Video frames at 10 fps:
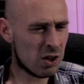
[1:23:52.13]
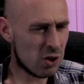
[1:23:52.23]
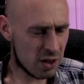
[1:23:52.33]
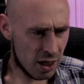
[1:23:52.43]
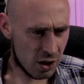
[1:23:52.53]

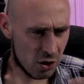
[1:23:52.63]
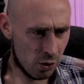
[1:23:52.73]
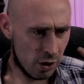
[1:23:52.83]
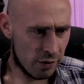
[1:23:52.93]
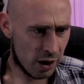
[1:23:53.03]
because it had
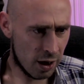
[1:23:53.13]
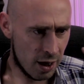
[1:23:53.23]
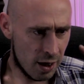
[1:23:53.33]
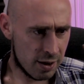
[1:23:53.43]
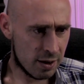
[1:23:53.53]
sort of
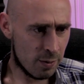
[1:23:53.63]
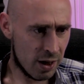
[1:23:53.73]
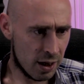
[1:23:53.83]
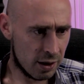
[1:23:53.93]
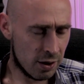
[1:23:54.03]
occurred to
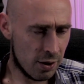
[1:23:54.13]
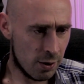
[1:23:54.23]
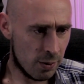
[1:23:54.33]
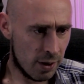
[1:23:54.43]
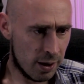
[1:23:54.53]
me,
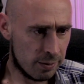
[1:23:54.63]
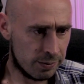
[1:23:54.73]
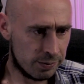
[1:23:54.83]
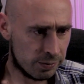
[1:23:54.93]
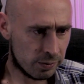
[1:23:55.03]
I